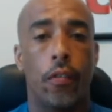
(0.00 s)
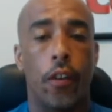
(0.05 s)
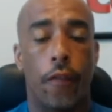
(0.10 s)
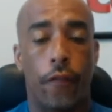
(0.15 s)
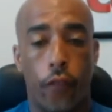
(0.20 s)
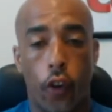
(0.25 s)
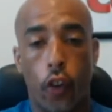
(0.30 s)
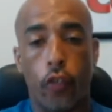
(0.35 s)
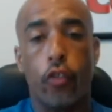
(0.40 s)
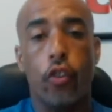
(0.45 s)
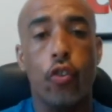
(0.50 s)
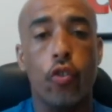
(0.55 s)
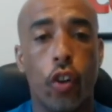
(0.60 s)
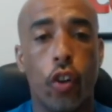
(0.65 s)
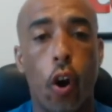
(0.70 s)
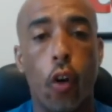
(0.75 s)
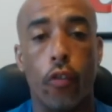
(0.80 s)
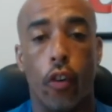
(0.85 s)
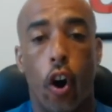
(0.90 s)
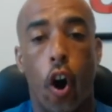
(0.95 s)

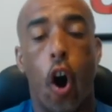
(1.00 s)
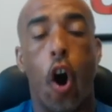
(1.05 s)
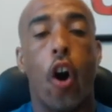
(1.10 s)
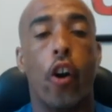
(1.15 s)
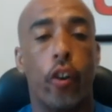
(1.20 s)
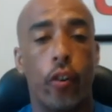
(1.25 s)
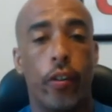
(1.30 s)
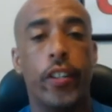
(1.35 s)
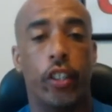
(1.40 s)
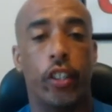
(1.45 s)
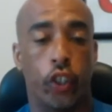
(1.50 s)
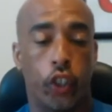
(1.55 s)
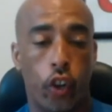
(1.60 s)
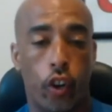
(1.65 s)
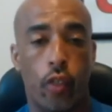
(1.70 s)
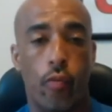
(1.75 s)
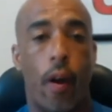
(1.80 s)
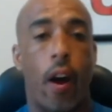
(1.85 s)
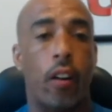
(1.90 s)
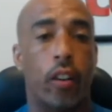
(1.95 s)
the harder it is to
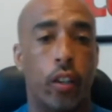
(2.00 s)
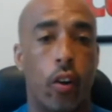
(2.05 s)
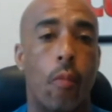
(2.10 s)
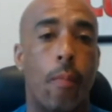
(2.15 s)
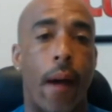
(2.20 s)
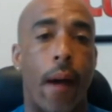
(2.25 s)
turn around and